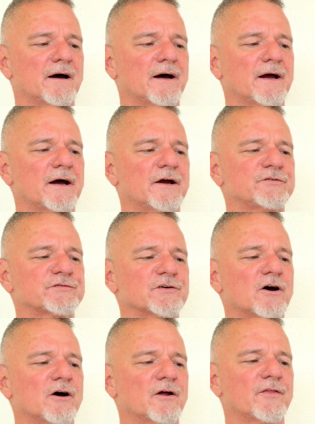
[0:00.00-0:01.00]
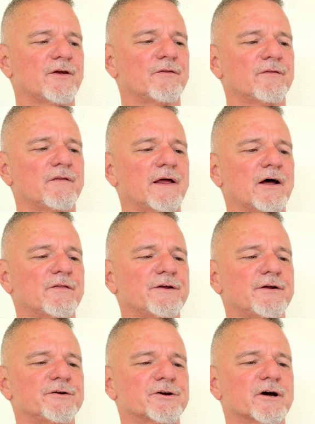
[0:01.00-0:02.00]
I, I saw that how
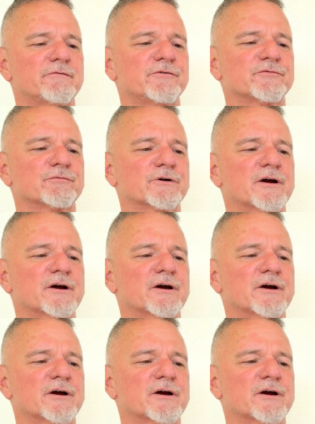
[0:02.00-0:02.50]
the undercovers were